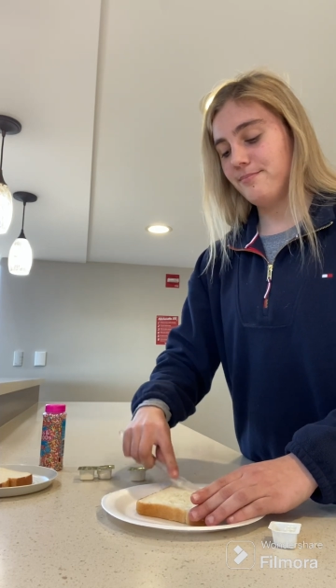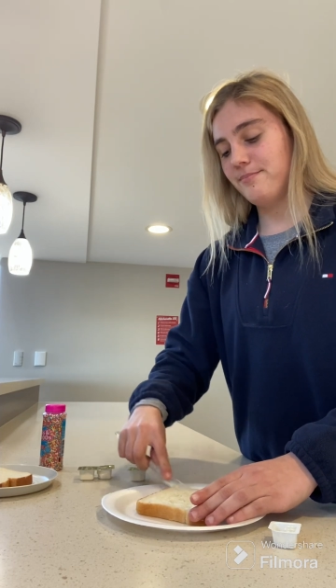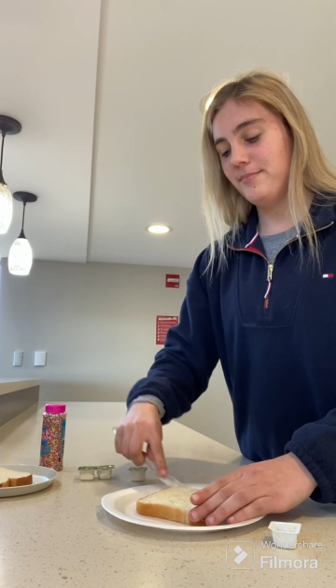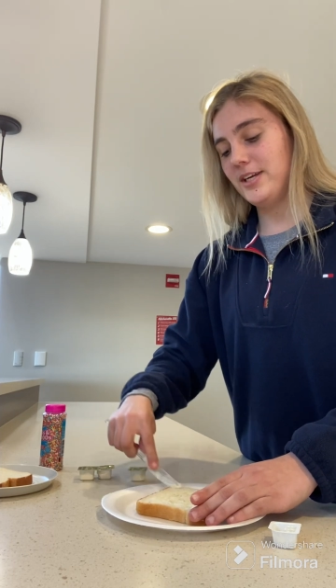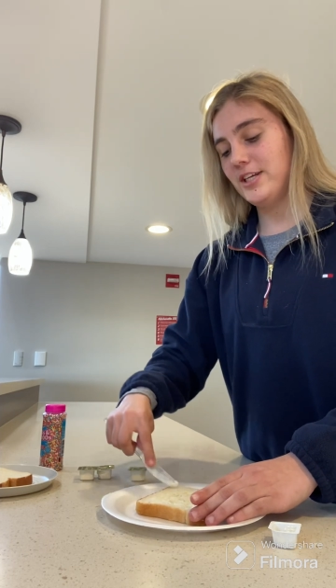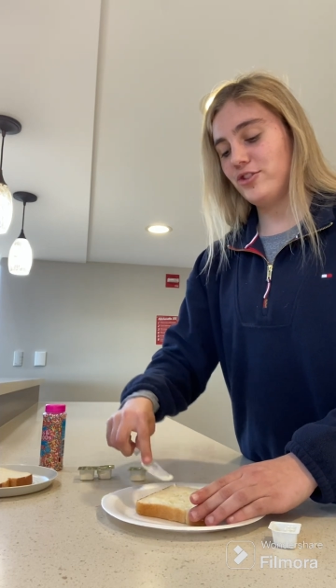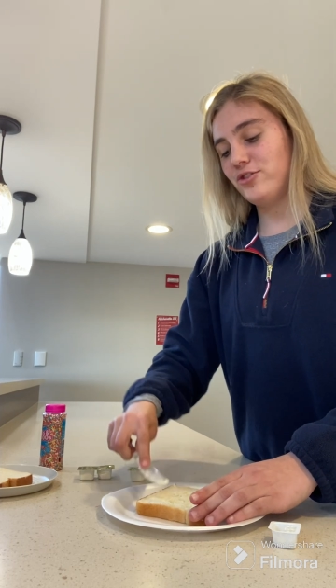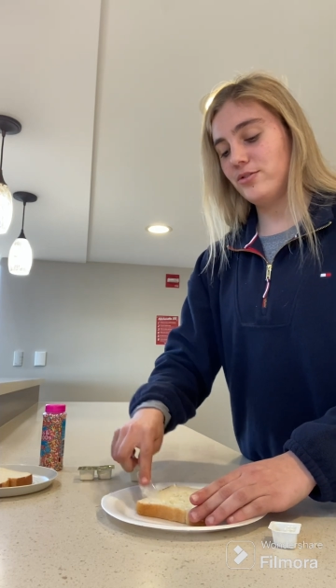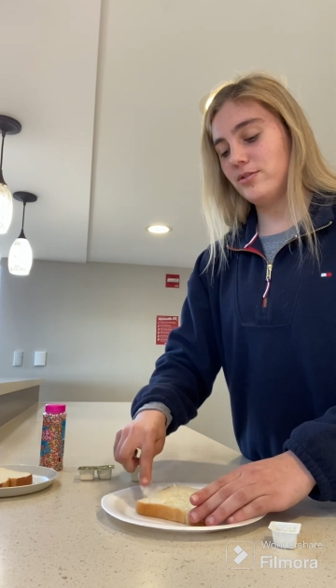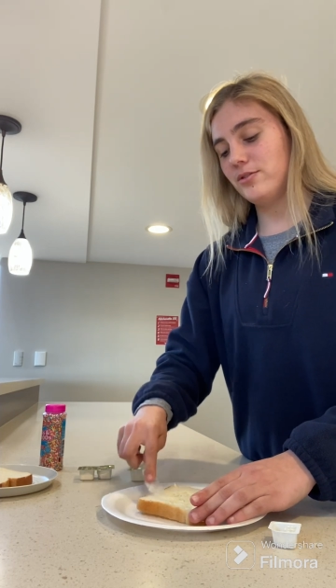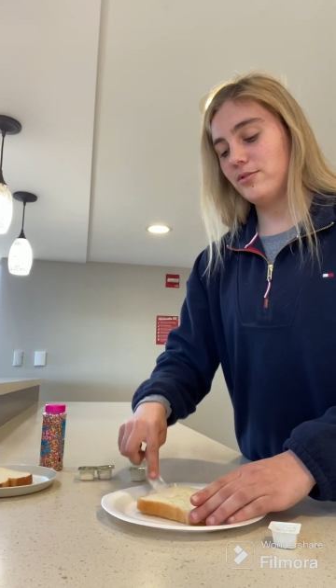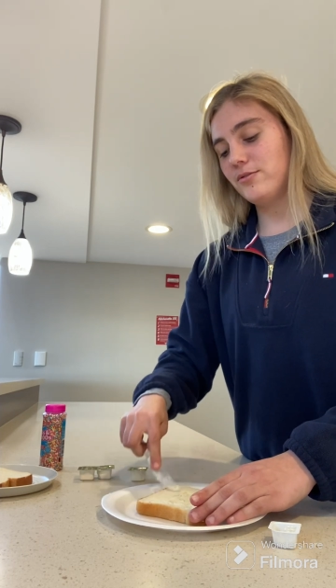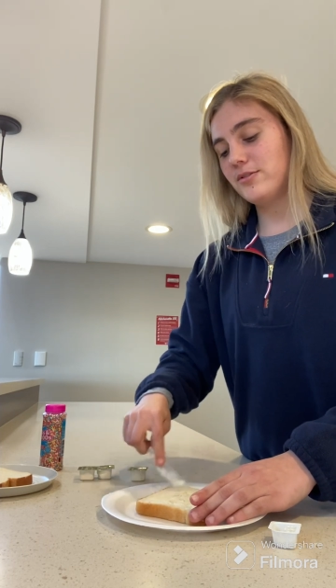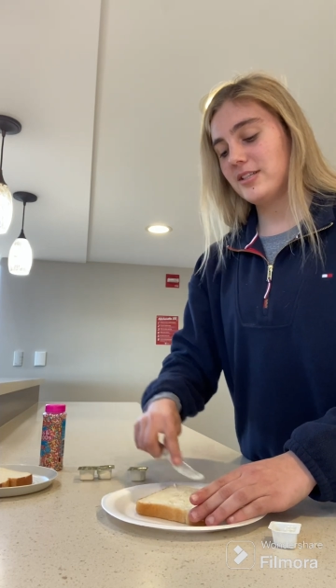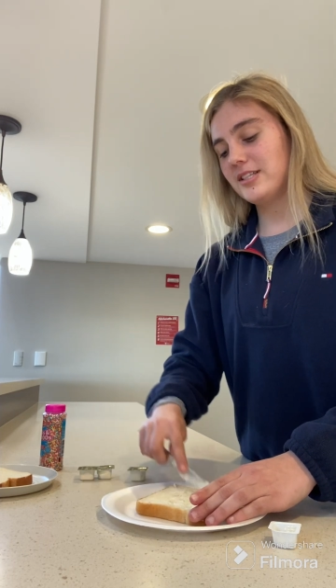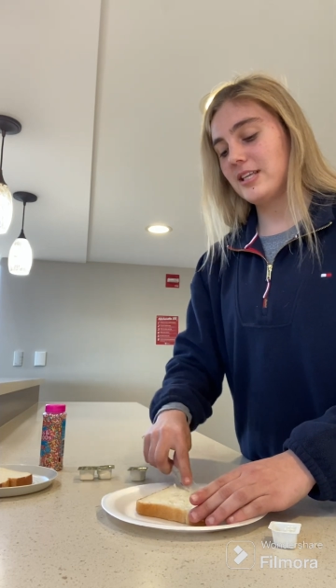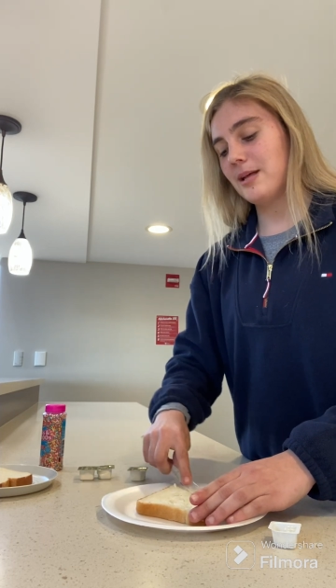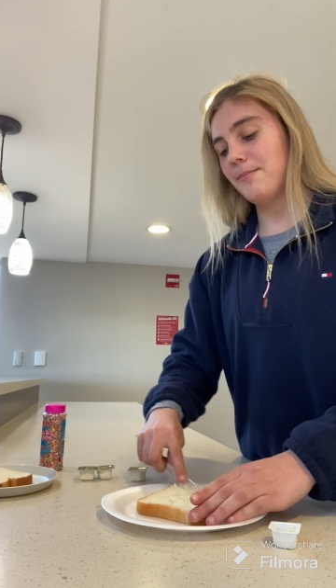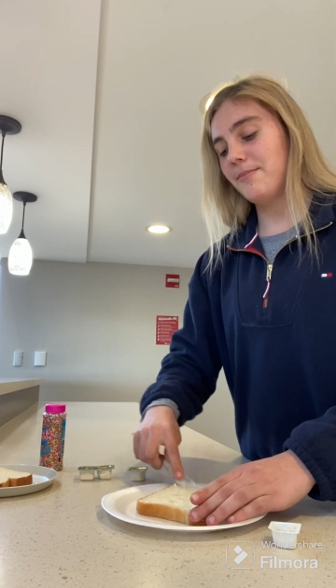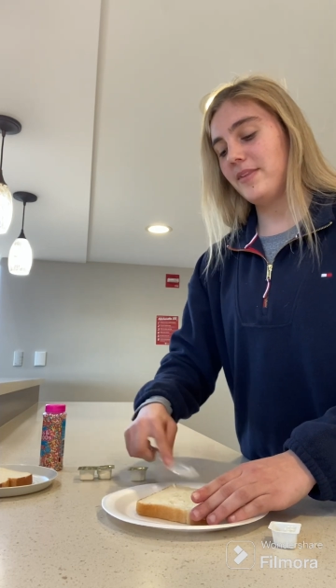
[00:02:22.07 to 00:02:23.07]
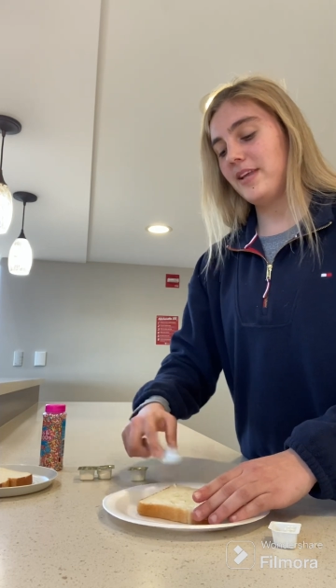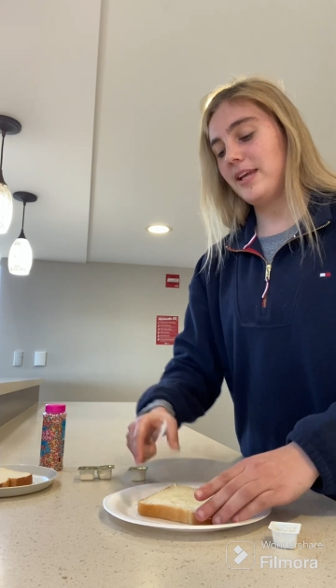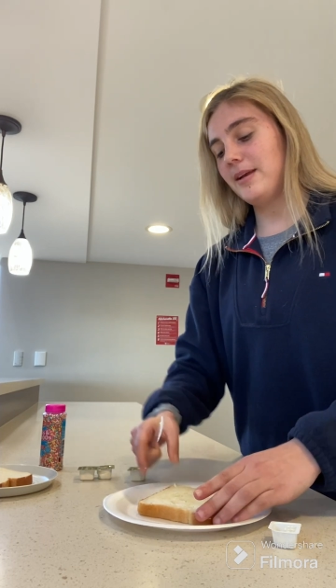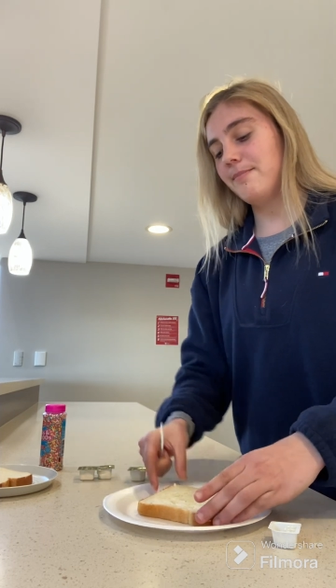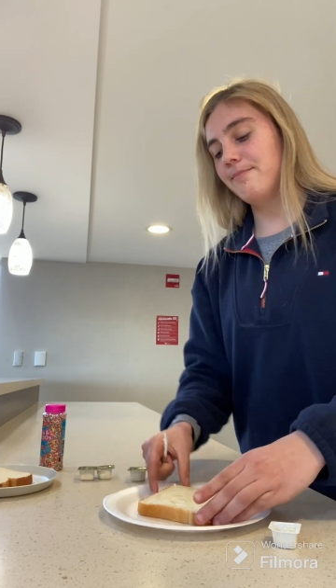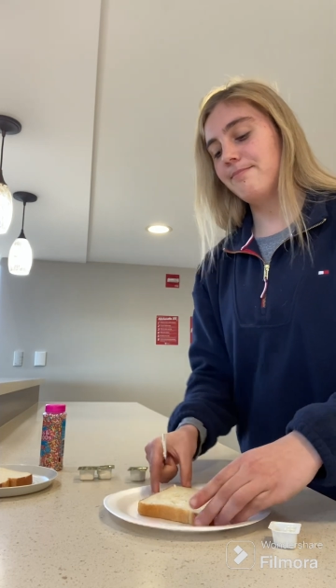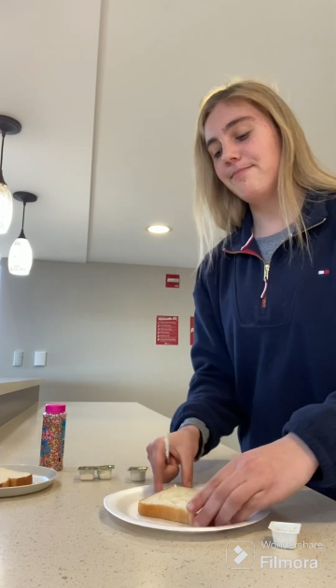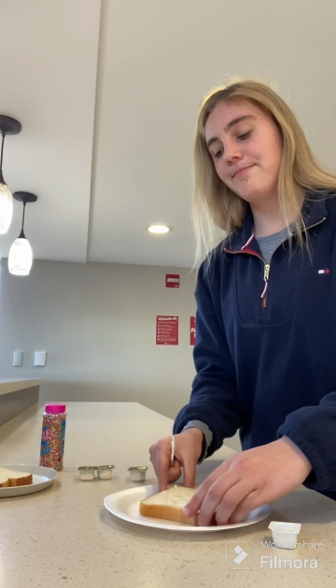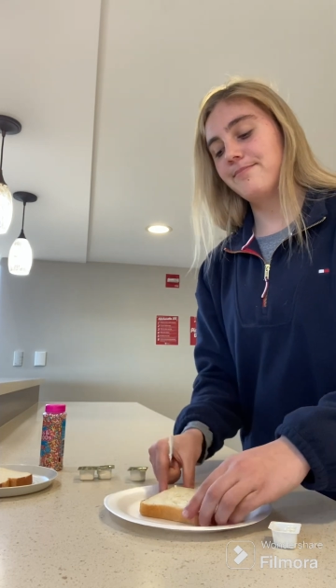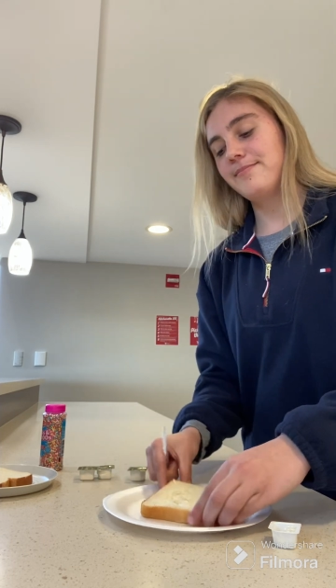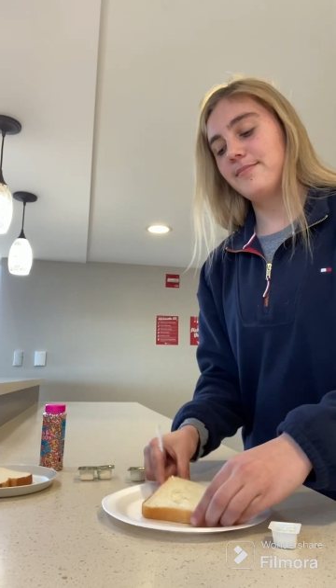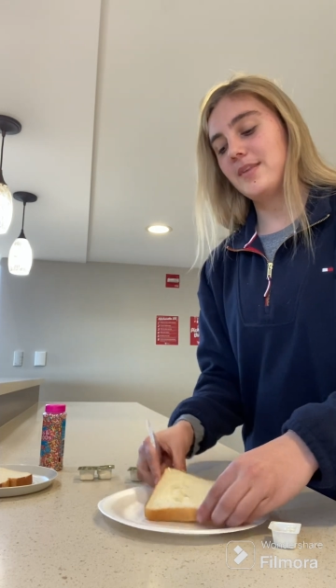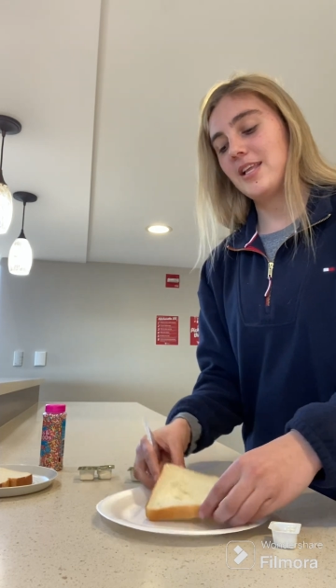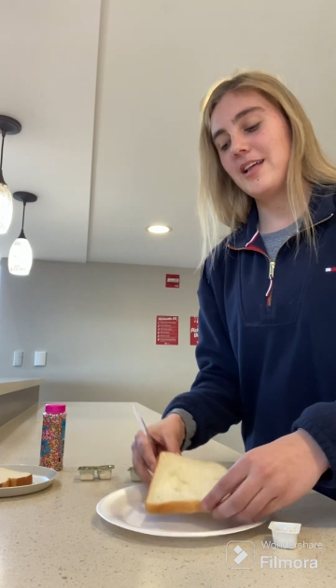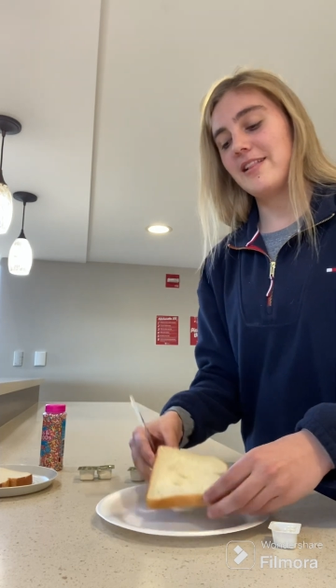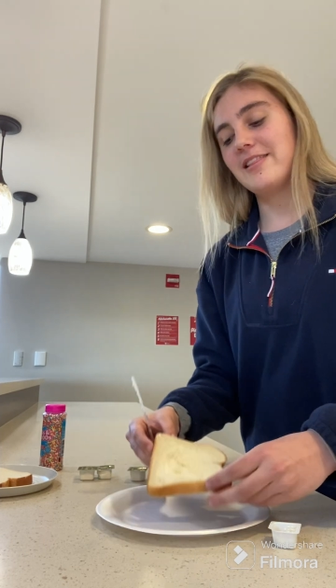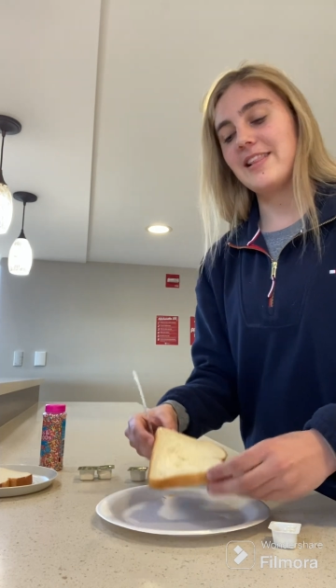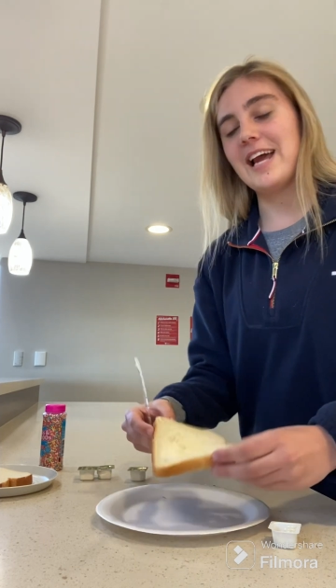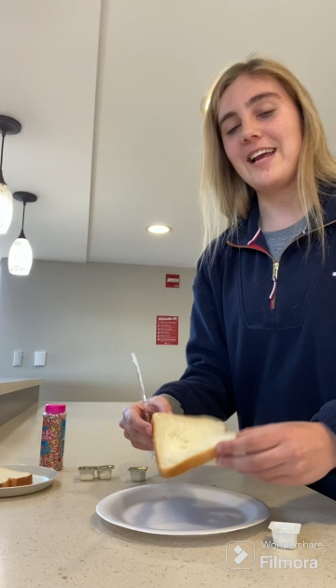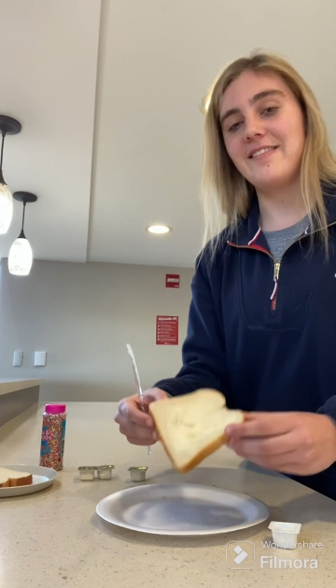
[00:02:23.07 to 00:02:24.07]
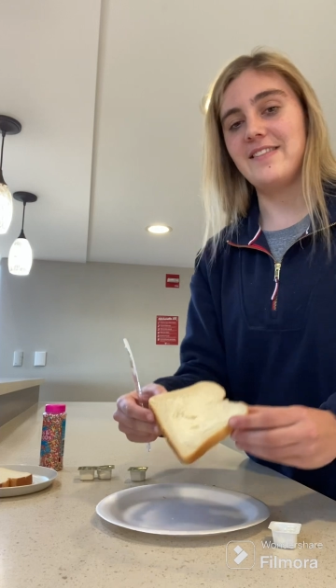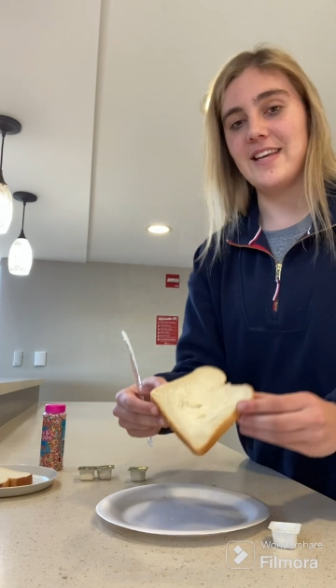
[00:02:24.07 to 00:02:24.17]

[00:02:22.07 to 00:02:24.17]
it should look something like